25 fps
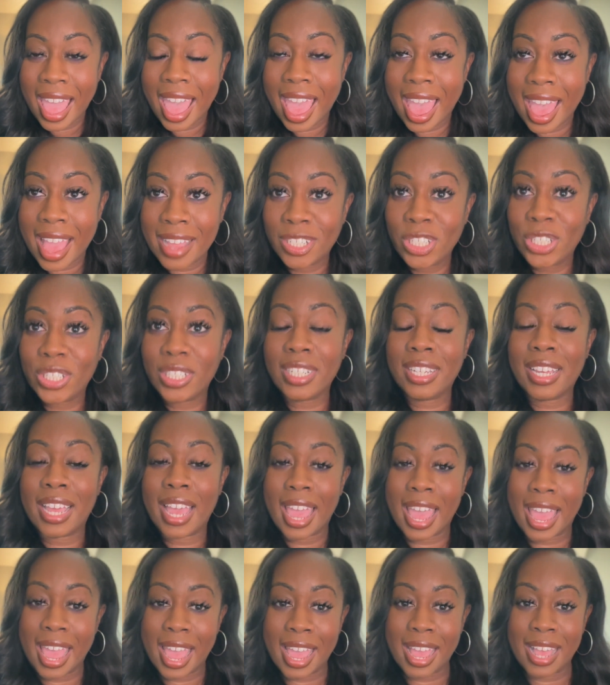actually
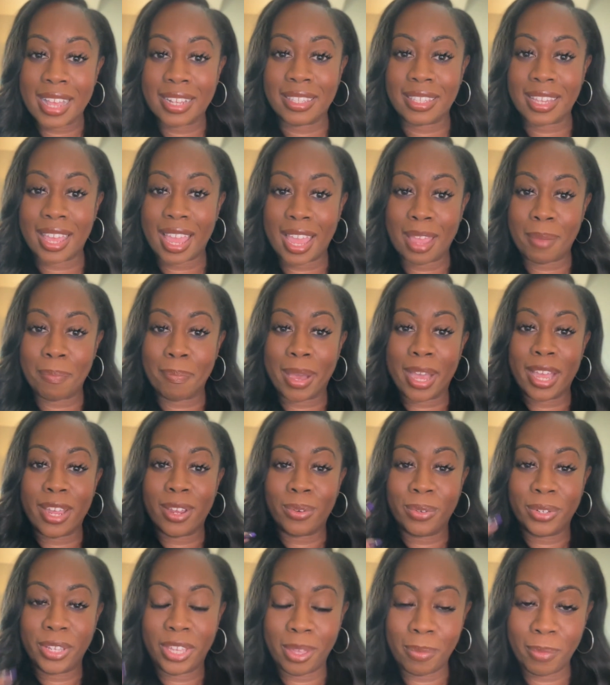has a
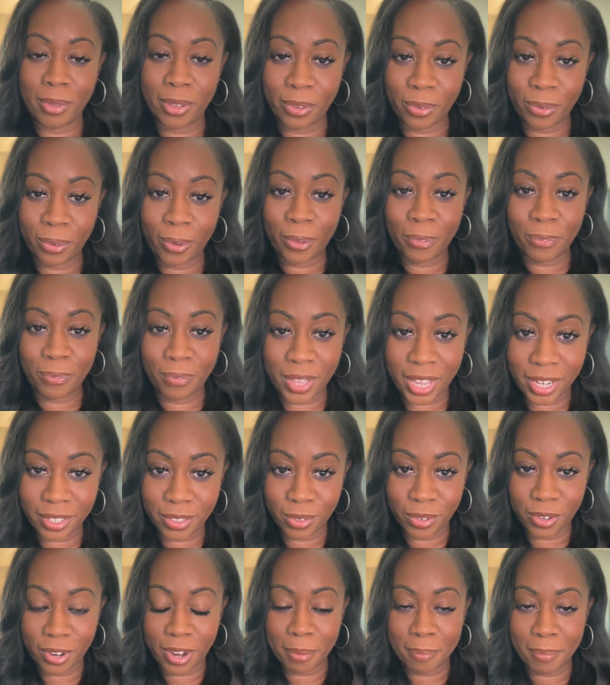biochemical
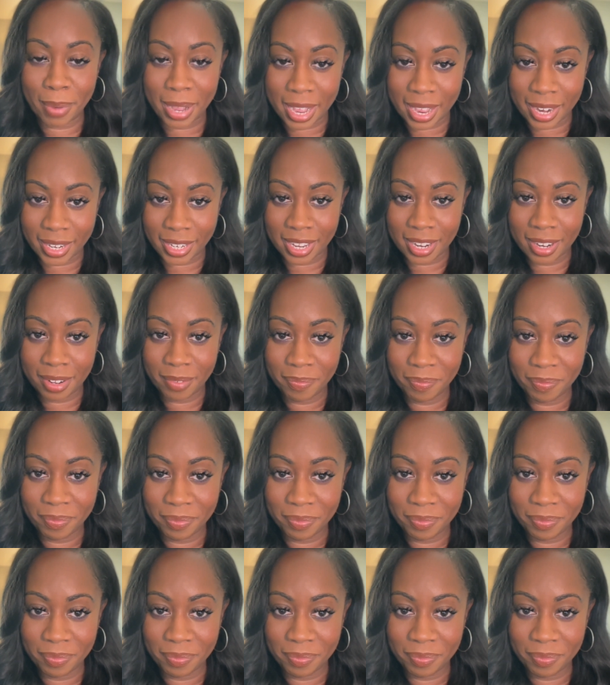effect on our body.